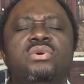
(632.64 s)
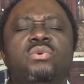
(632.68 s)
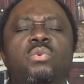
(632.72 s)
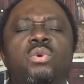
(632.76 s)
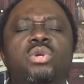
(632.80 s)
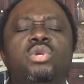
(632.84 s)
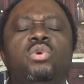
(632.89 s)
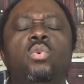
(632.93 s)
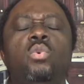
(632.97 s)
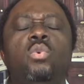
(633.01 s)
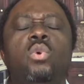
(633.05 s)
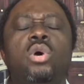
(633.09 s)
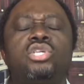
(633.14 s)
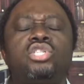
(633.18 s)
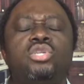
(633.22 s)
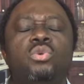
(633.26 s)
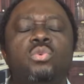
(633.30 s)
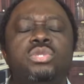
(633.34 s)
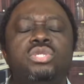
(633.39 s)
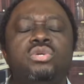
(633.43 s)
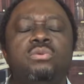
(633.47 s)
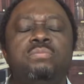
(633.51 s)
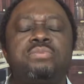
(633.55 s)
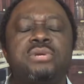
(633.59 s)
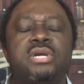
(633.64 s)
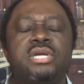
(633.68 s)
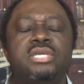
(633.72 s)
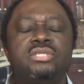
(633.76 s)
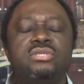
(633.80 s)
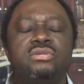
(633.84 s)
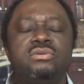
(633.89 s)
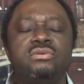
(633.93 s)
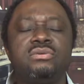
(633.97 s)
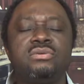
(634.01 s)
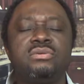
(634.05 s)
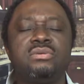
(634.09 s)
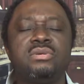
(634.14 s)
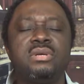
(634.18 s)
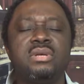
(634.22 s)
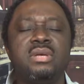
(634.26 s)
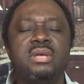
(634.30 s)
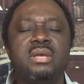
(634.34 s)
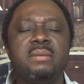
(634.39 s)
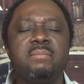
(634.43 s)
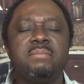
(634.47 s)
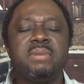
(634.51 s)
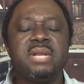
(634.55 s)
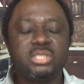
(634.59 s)
We do worship, we do praise you.
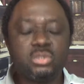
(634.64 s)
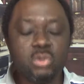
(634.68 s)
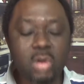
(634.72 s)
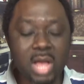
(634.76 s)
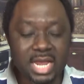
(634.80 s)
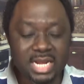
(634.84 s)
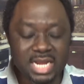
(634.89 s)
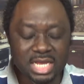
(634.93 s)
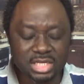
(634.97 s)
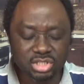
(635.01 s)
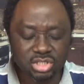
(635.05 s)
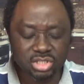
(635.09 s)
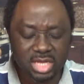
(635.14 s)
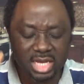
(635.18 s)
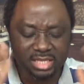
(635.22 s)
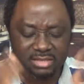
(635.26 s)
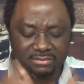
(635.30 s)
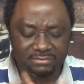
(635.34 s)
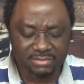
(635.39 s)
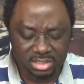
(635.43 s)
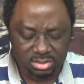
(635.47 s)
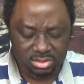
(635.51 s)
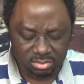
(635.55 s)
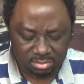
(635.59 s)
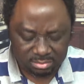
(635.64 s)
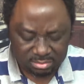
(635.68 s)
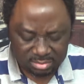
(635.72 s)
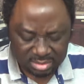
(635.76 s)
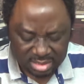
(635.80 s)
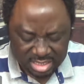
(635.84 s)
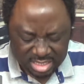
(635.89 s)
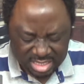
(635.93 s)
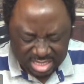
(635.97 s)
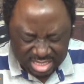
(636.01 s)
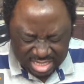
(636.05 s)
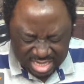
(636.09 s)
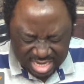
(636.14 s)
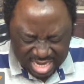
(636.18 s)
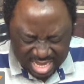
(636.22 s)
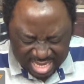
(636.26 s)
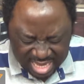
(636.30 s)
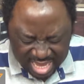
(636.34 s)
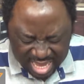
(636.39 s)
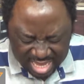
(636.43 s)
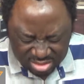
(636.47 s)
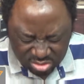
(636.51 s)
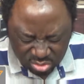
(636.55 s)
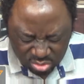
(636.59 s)
Please go ahead and share the video. Le
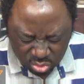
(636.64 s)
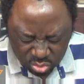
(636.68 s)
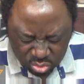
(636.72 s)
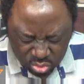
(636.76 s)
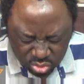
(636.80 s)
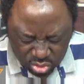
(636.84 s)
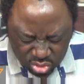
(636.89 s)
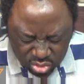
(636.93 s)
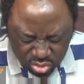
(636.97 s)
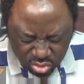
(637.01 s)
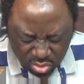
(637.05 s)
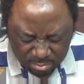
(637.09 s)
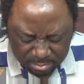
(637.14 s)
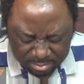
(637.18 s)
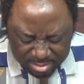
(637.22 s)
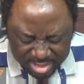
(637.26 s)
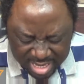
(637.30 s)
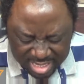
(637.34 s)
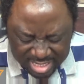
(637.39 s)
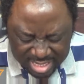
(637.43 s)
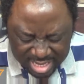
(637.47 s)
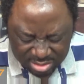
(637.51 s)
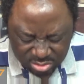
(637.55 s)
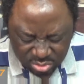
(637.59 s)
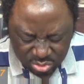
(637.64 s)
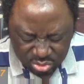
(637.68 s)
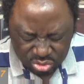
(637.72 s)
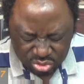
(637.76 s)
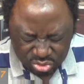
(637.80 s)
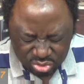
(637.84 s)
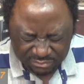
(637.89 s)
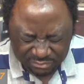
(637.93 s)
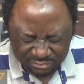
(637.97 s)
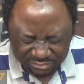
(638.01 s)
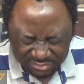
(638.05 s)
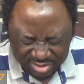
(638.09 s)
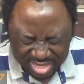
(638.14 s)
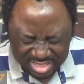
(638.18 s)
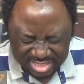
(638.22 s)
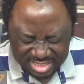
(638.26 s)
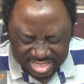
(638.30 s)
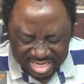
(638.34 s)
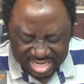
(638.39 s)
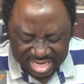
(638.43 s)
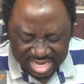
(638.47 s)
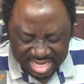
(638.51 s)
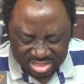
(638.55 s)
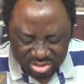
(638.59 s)
keto kushko bralado so
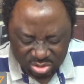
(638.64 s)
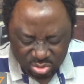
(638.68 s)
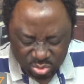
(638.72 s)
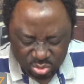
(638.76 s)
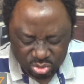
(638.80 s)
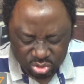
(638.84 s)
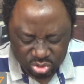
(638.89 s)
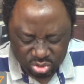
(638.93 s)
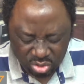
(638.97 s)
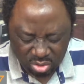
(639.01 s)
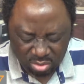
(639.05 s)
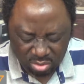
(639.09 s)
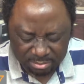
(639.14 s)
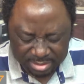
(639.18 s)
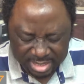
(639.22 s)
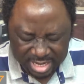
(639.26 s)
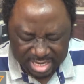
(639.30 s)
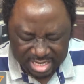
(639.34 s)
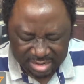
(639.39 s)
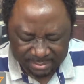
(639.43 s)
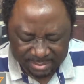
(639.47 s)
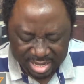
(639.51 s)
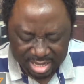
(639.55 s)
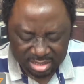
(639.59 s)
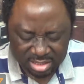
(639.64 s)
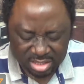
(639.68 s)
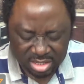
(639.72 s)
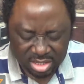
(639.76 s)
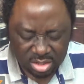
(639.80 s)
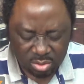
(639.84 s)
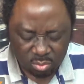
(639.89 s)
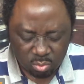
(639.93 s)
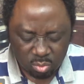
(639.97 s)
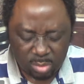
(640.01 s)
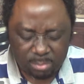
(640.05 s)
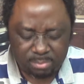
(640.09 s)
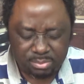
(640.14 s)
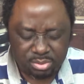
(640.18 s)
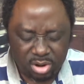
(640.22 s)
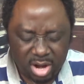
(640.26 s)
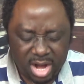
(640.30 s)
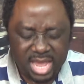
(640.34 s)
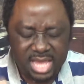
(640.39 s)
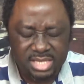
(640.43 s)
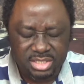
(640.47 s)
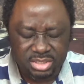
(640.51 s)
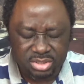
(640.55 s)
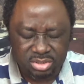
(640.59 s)
frande keto kushko bradaba. We
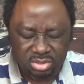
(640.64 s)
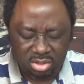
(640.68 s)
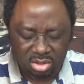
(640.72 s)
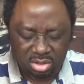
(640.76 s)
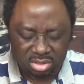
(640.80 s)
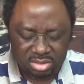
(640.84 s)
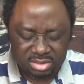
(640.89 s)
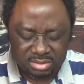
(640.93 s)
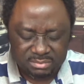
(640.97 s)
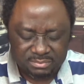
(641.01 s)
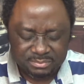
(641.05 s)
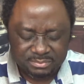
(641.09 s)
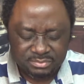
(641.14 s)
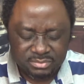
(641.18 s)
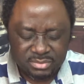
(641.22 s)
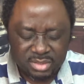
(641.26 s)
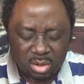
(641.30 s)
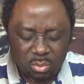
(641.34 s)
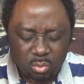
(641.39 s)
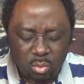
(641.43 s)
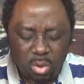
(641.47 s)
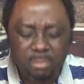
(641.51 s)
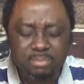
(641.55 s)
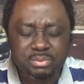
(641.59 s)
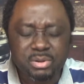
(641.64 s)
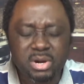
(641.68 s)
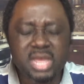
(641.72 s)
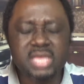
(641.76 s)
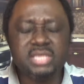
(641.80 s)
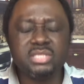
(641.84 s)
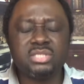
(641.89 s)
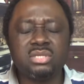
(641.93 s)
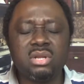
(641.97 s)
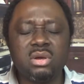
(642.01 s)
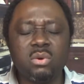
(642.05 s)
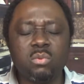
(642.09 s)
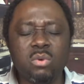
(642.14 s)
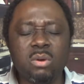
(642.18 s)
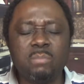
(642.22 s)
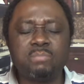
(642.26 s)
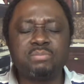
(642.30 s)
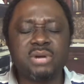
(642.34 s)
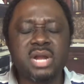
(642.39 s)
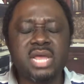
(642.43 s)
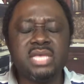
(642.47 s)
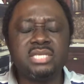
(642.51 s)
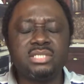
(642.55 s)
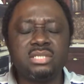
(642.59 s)
praise you, Lord. We praise you, Lord. We
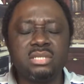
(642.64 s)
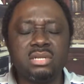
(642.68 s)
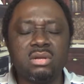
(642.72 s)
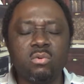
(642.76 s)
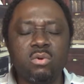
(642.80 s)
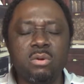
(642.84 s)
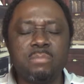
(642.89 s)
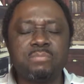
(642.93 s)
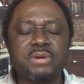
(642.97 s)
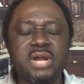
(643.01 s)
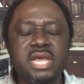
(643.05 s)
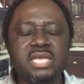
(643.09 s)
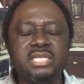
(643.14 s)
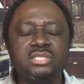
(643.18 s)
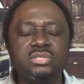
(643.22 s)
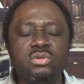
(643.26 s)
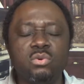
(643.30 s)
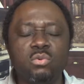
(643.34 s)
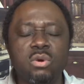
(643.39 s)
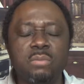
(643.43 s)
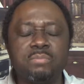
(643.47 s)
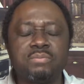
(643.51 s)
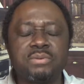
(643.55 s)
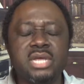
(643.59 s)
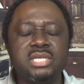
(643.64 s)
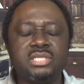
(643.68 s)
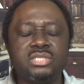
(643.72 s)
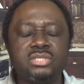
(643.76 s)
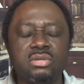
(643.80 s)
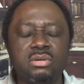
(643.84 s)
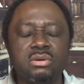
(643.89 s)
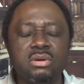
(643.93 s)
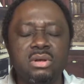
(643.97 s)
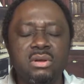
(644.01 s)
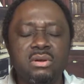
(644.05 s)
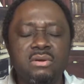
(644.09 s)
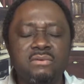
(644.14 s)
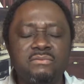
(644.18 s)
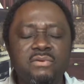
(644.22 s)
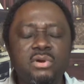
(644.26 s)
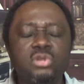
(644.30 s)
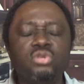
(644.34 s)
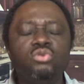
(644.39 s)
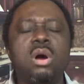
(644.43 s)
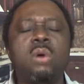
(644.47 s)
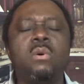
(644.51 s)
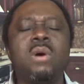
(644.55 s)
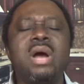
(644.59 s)
praise you, Lord. We praise you. We praise you.
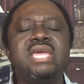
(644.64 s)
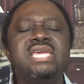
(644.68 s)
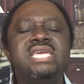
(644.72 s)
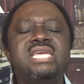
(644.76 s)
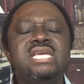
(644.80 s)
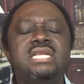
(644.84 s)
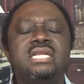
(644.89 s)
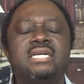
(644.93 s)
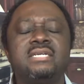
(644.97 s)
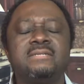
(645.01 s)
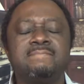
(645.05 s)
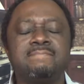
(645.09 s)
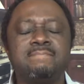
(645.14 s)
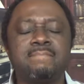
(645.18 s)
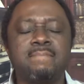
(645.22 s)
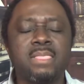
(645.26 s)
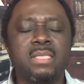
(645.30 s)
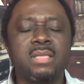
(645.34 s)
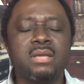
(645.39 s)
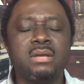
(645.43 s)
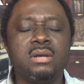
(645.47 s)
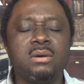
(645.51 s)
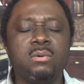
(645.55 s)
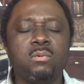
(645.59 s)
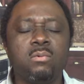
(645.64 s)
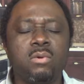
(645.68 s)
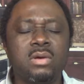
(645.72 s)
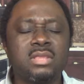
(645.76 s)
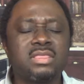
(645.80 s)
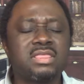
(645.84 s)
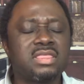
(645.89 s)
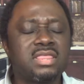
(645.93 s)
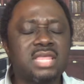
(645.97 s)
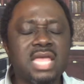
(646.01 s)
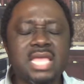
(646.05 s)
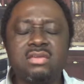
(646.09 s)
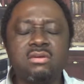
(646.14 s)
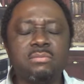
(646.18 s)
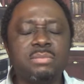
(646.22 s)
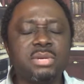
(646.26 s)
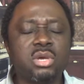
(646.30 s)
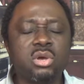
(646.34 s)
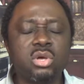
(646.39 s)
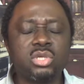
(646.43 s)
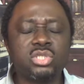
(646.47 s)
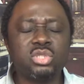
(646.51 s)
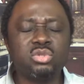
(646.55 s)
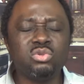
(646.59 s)
For you are our healer. We thank you
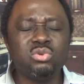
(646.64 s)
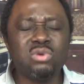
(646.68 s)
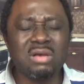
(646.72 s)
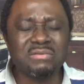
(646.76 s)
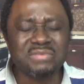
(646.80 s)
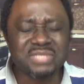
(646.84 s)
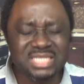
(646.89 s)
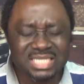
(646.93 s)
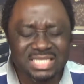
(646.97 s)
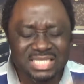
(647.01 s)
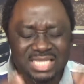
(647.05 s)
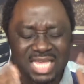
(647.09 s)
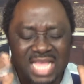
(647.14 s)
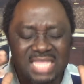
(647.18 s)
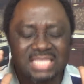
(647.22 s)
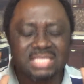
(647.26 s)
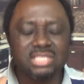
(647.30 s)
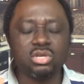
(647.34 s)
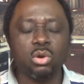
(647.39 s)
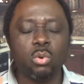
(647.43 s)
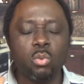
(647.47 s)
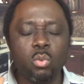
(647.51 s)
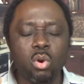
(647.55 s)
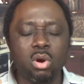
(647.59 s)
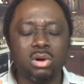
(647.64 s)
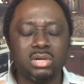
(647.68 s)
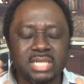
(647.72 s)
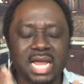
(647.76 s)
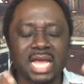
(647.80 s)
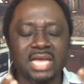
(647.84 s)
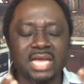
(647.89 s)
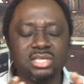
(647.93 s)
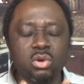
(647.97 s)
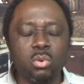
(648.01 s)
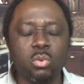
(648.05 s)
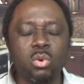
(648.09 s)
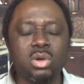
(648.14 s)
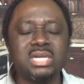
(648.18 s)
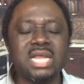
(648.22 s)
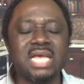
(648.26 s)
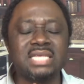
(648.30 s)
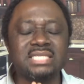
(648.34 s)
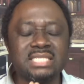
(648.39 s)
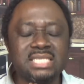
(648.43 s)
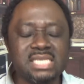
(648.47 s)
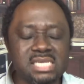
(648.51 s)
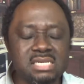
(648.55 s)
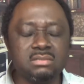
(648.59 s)
because you have sent your word and your word
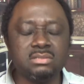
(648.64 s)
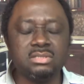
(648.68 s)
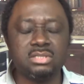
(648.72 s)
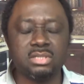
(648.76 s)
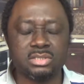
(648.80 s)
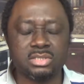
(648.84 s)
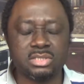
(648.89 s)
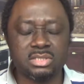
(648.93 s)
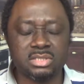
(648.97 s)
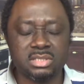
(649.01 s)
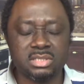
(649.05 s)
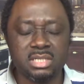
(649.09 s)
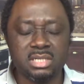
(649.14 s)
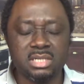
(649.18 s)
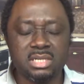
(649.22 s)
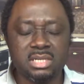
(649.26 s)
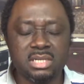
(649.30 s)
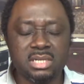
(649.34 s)
has healed us.